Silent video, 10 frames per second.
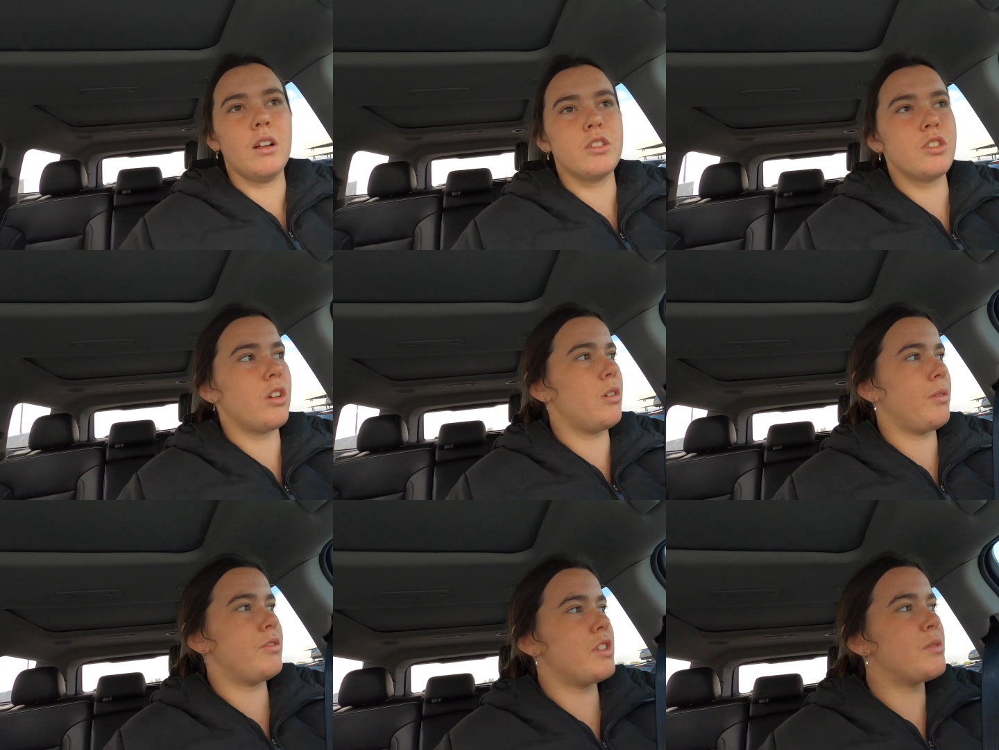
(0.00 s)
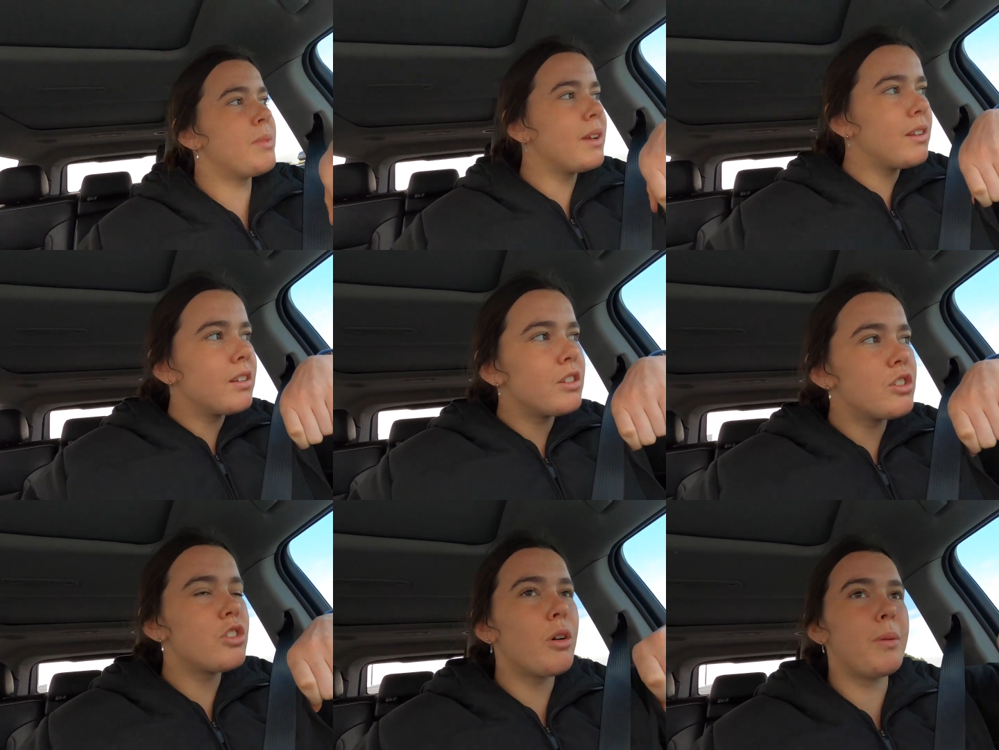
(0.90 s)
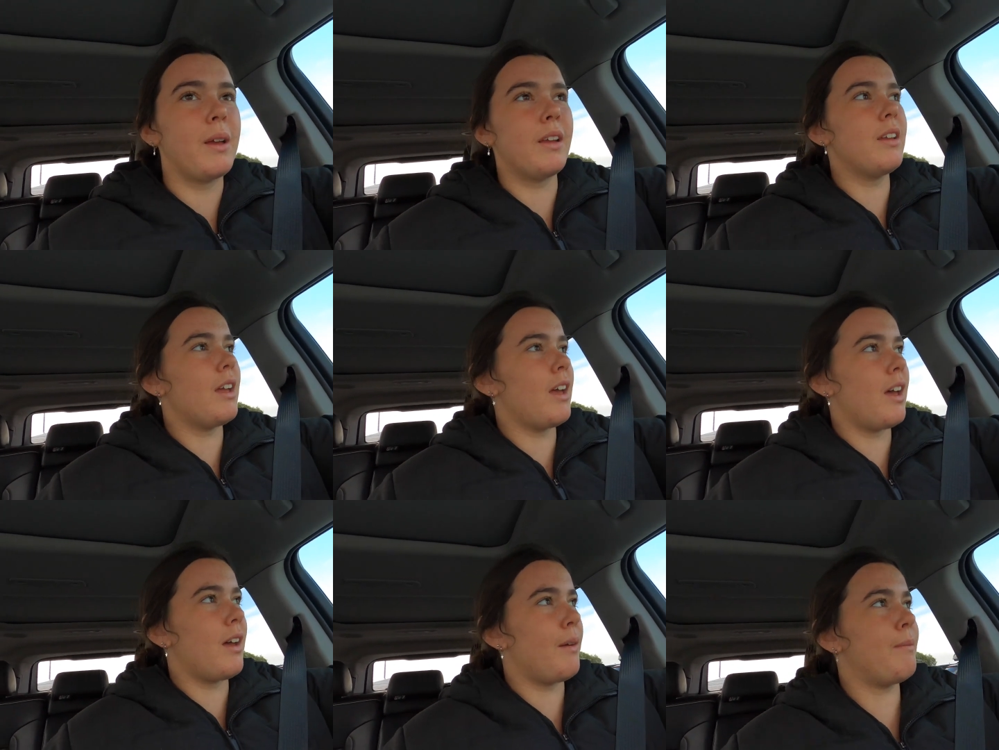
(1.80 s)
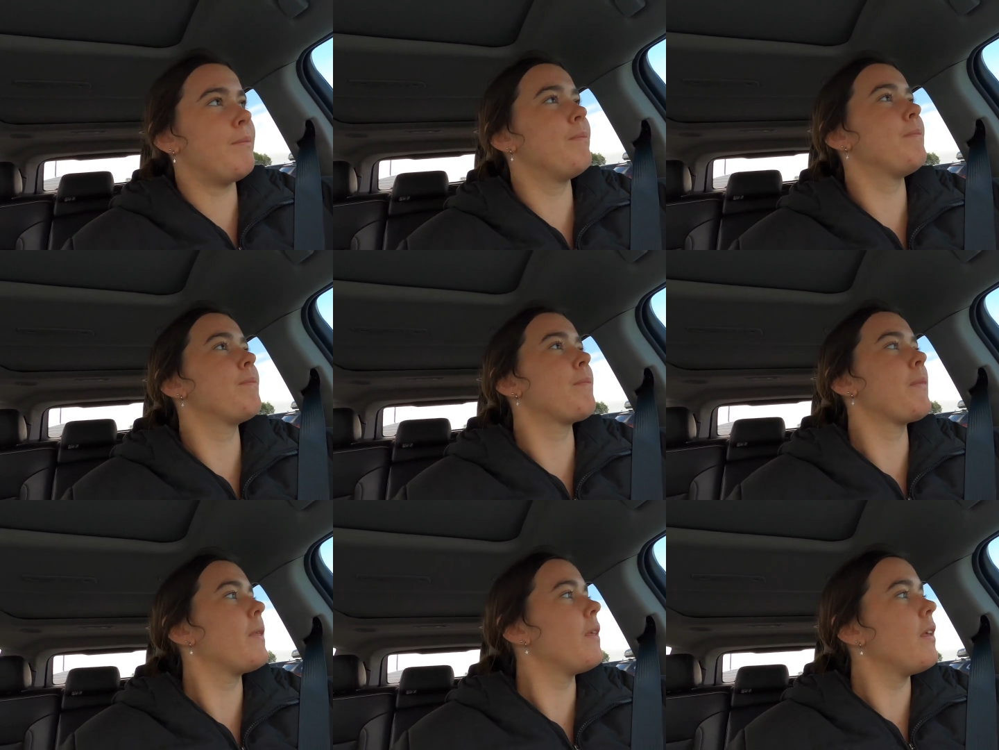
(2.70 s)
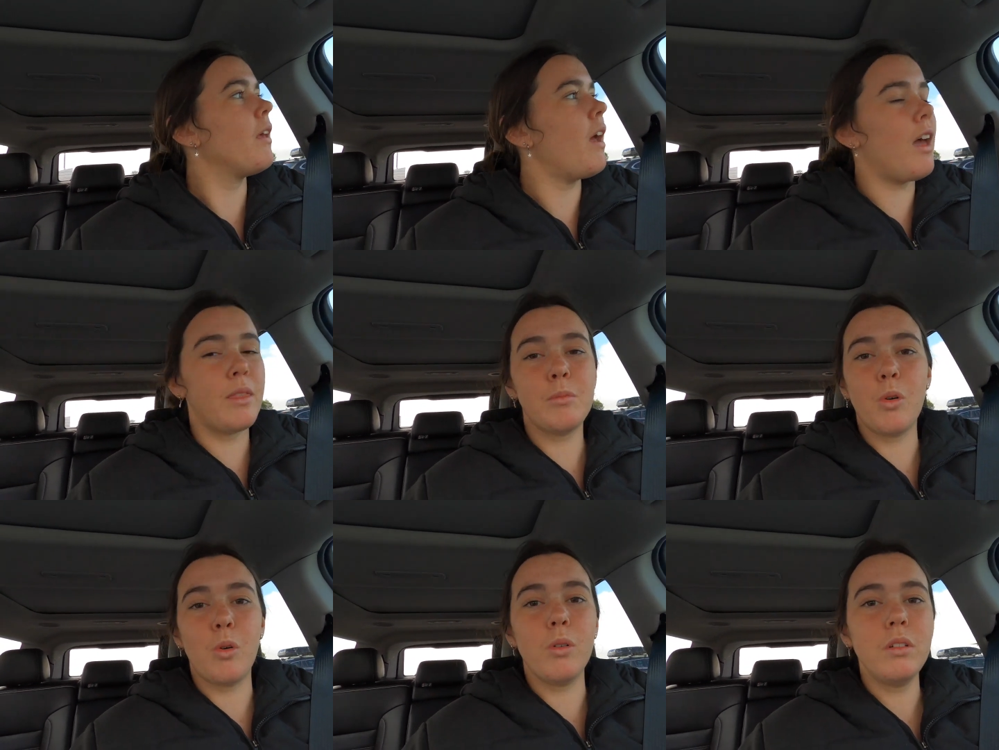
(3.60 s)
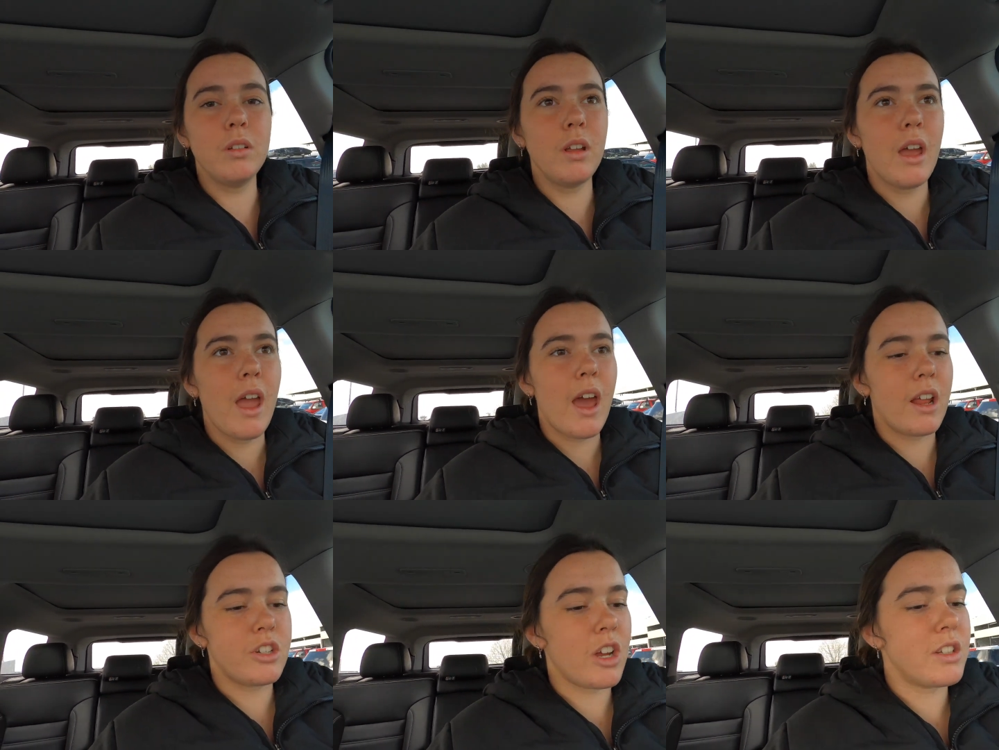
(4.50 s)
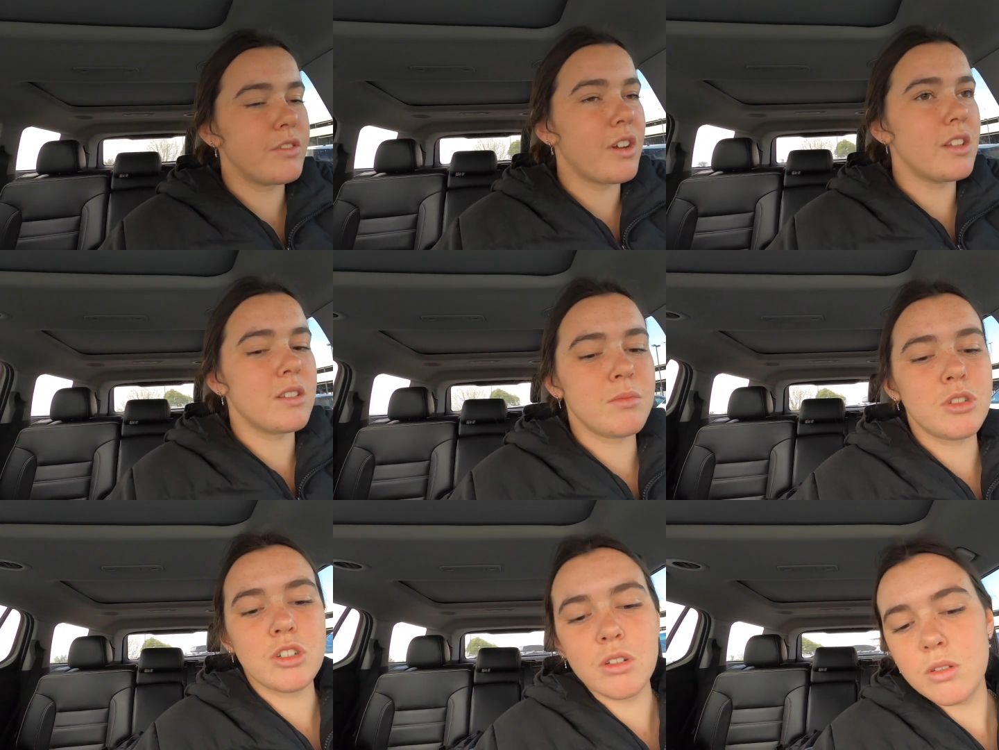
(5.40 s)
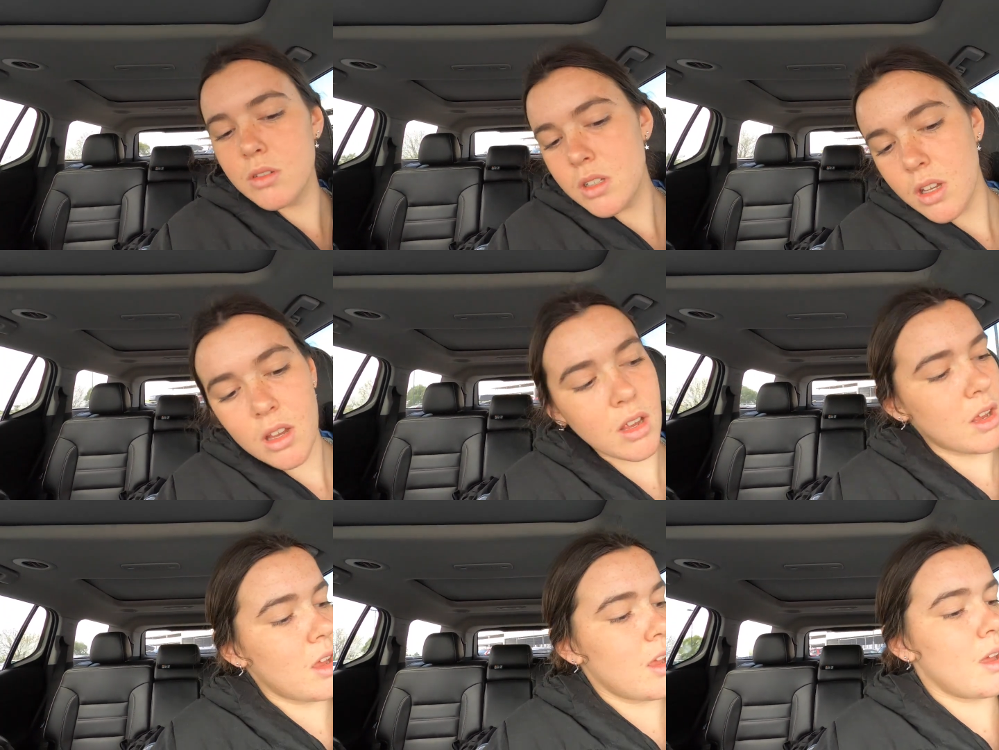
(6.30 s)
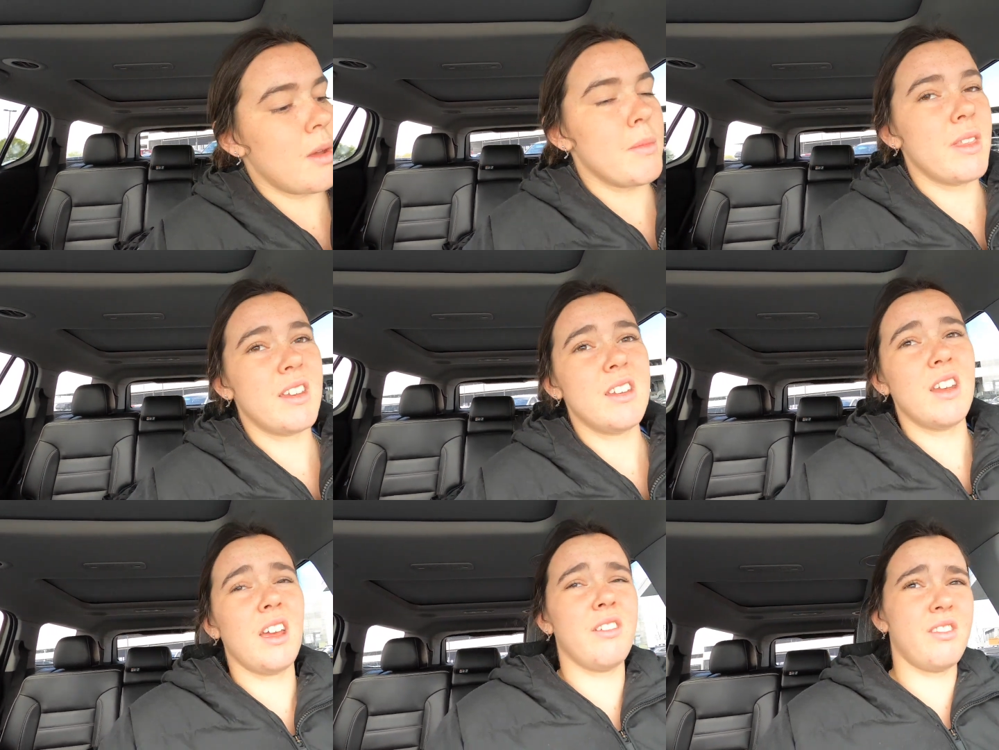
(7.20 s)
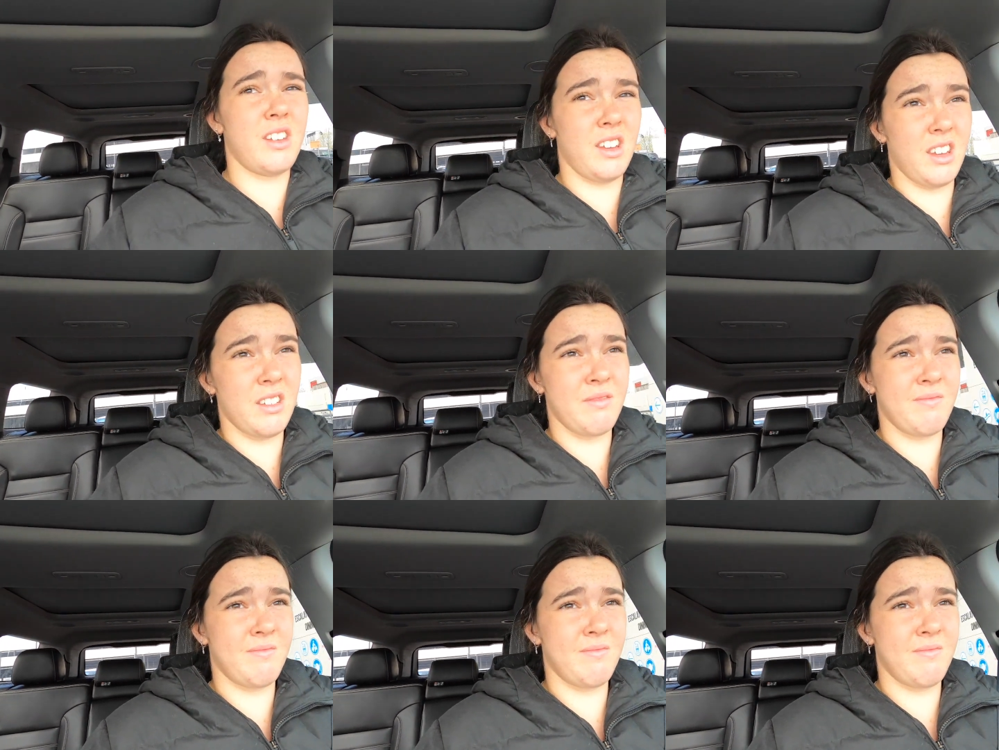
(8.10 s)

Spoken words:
So we've just been shopping at the mall, and I tried to find some shoes, but they didn't have any,